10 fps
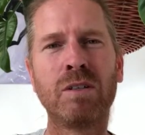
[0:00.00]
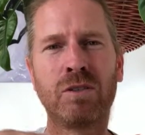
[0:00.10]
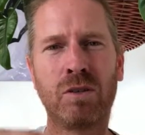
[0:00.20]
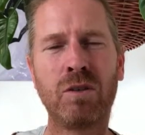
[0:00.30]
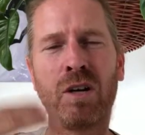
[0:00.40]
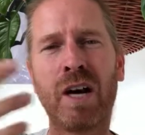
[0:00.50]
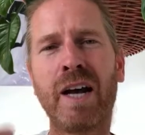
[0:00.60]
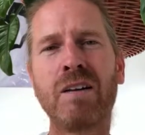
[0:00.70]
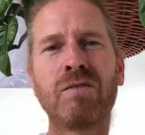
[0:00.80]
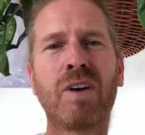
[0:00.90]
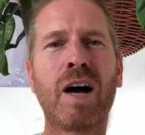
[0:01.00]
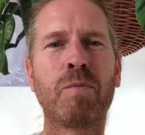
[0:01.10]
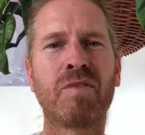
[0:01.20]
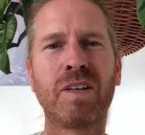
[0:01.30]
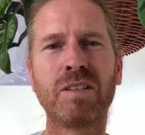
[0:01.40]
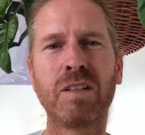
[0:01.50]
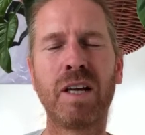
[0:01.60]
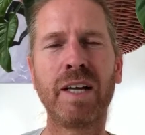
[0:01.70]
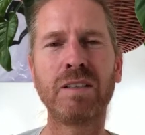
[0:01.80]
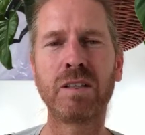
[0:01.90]
so you kind of
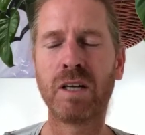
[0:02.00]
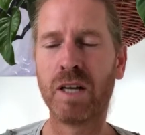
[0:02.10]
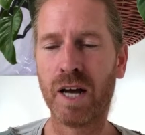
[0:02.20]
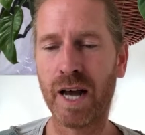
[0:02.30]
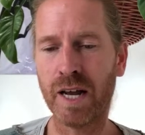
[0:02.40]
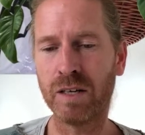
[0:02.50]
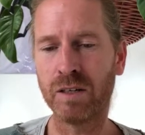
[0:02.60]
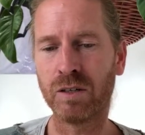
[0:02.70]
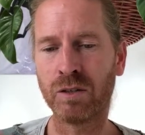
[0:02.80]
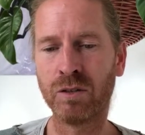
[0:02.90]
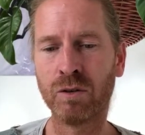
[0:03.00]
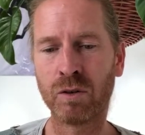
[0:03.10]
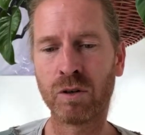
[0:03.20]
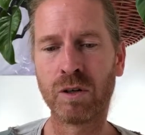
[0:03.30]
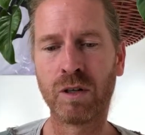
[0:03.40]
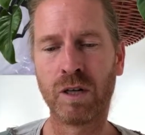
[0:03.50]
hyperventilate, and you're